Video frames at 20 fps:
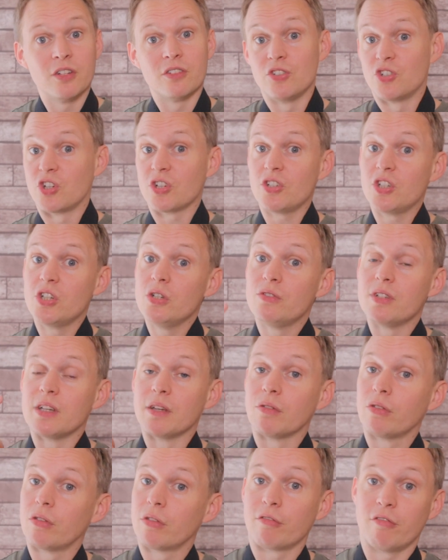to just
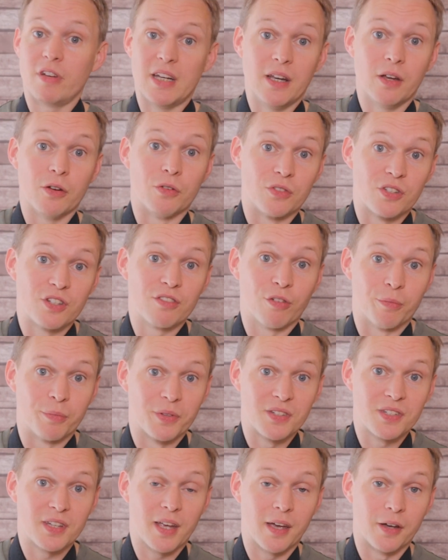using 3 notes from
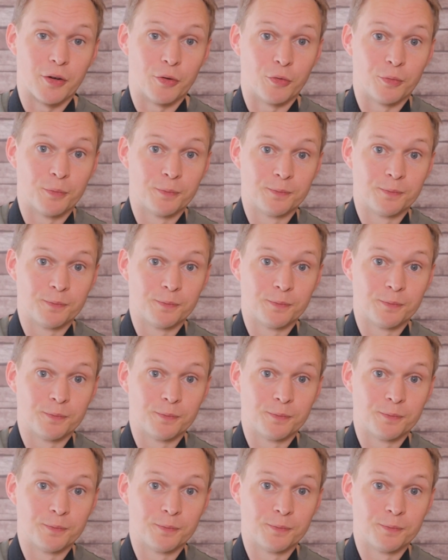the scale.